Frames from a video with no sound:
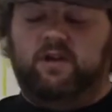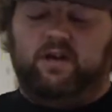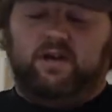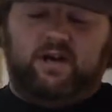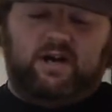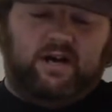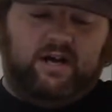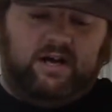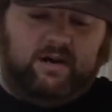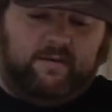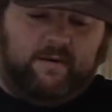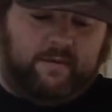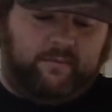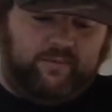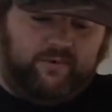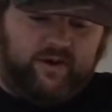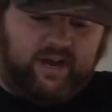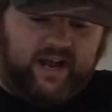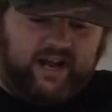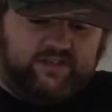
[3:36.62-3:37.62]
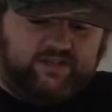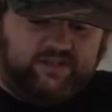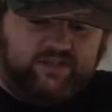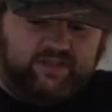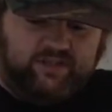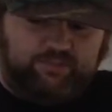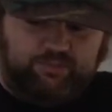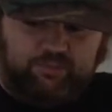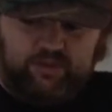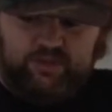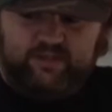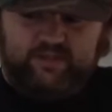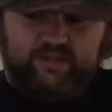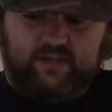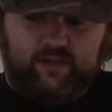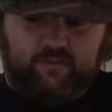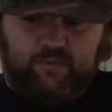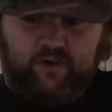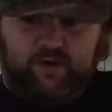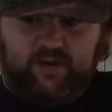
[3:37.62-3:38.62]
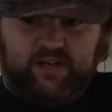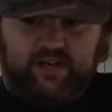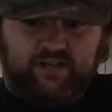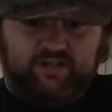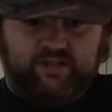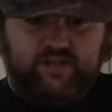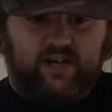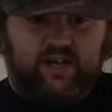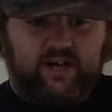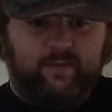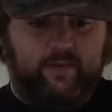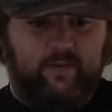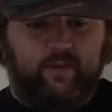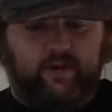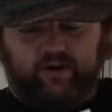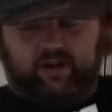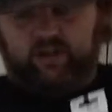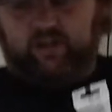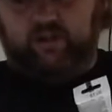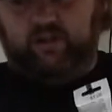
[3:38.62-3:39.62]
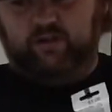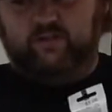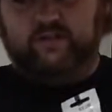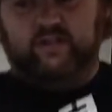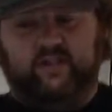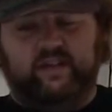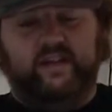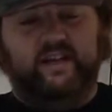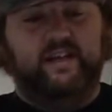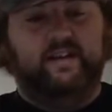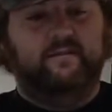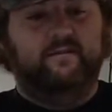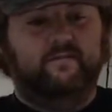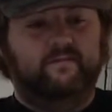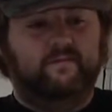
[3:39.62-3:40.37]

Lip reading: I'm gonna actually just put some on each top, and we're gonna close the lid